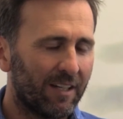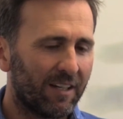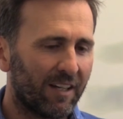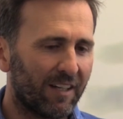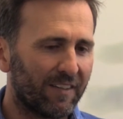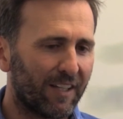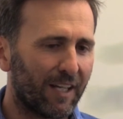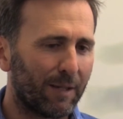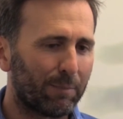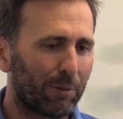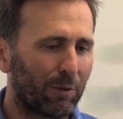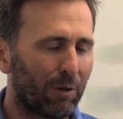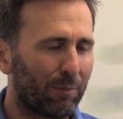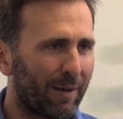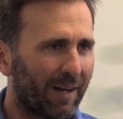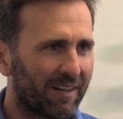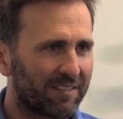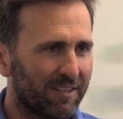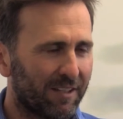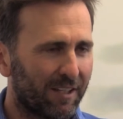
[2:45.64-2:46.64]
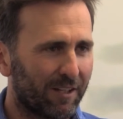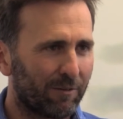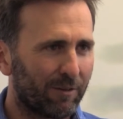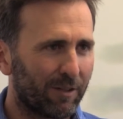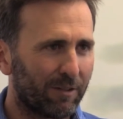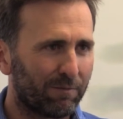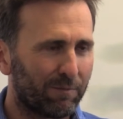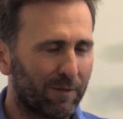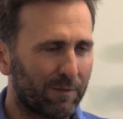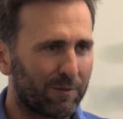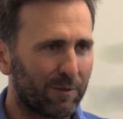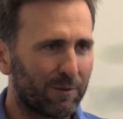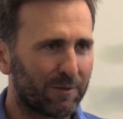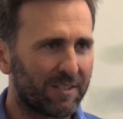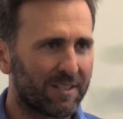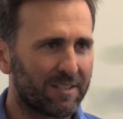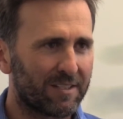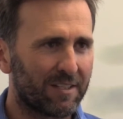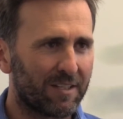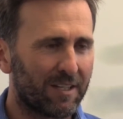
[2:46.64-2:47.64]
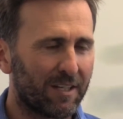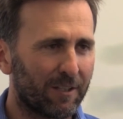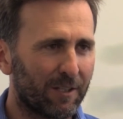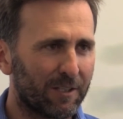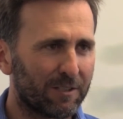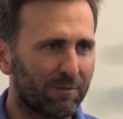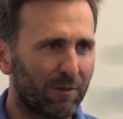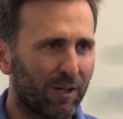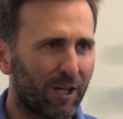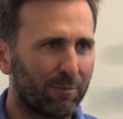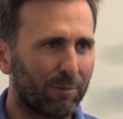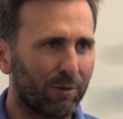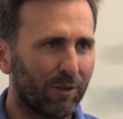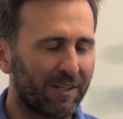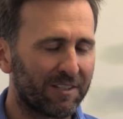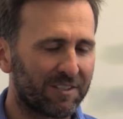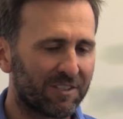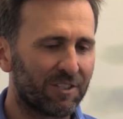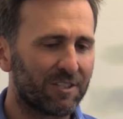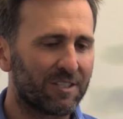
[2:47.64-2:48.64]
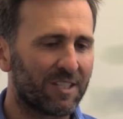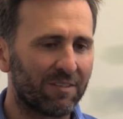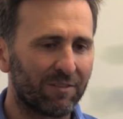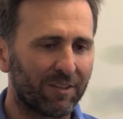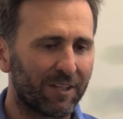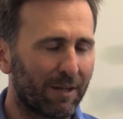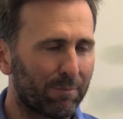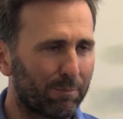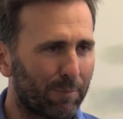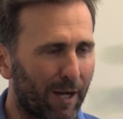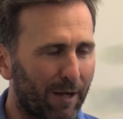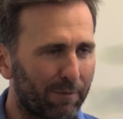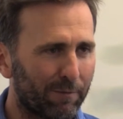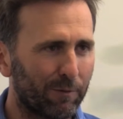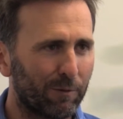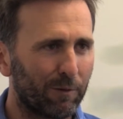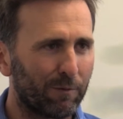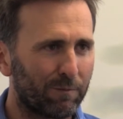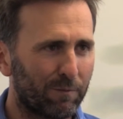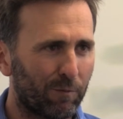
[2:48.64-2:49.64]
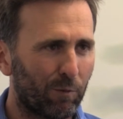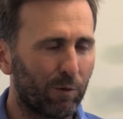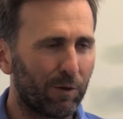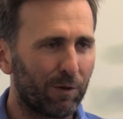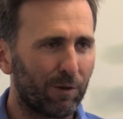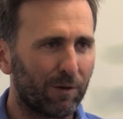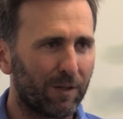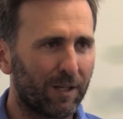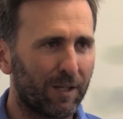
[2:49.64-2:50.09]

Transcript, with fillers: and they're probably back down around 50 or 60 kilos of arable N. So just giving that buffer of 40-odd